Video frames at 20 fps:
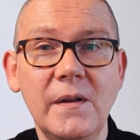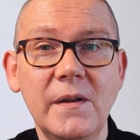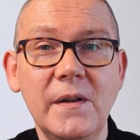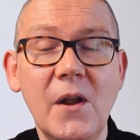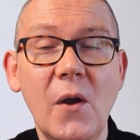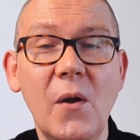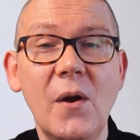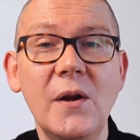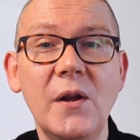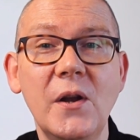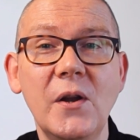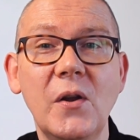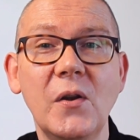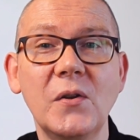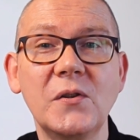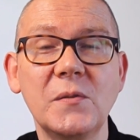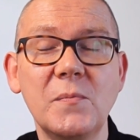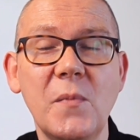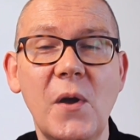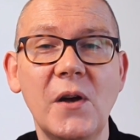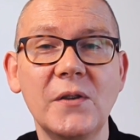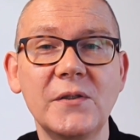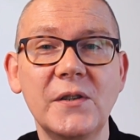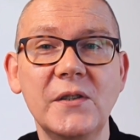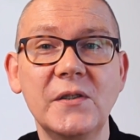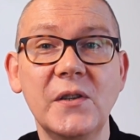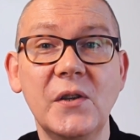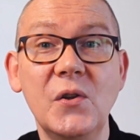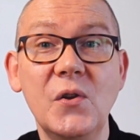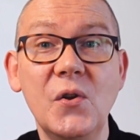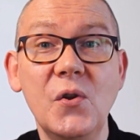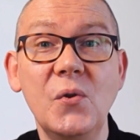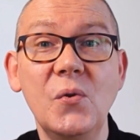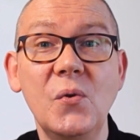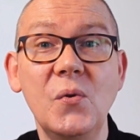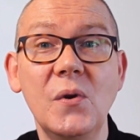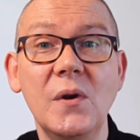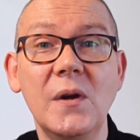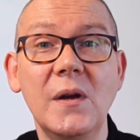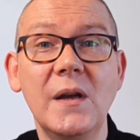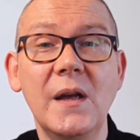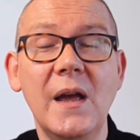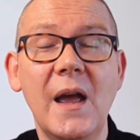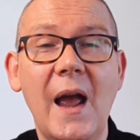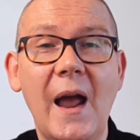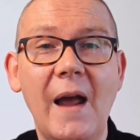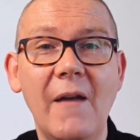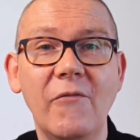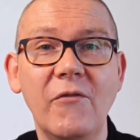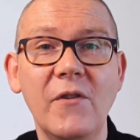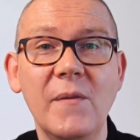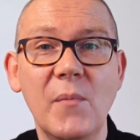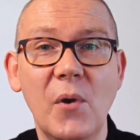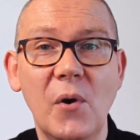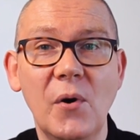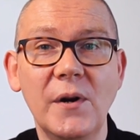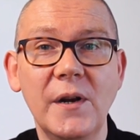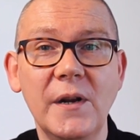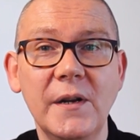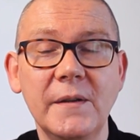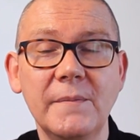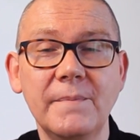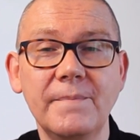knowing that God's mercies are new every morning.